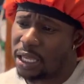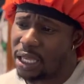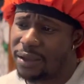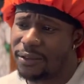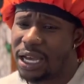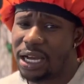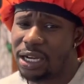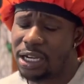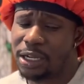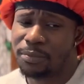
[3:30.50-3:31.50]
If
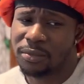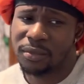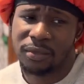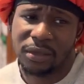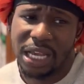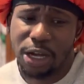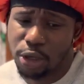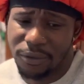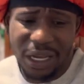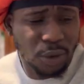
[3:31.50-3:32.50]
y'all, I don't know,
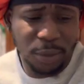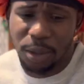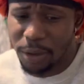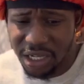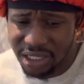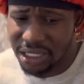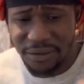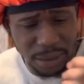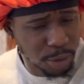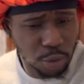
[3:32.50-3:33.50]
if y'all want me to pause and stuff,
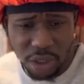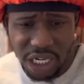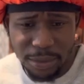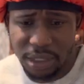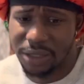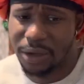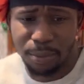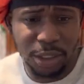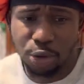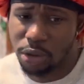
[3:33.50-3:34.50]
let me know in the comments. If I've
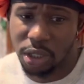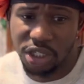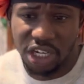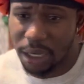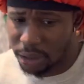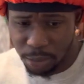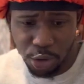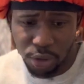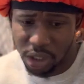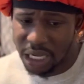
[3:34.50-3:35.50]
been doing a good job, let me know
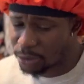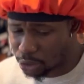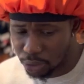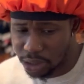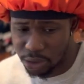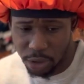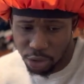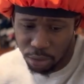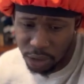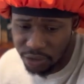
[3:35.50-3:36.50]
in the comments too, as well,
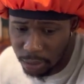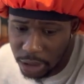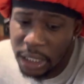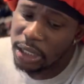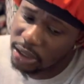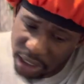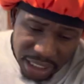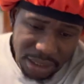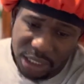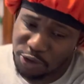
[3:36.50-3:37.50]
too, bro. You feel me? Say
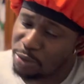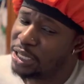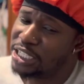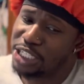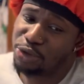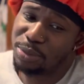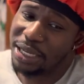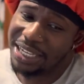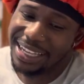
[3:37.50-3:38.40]
down CP, man. Let's get to it, man.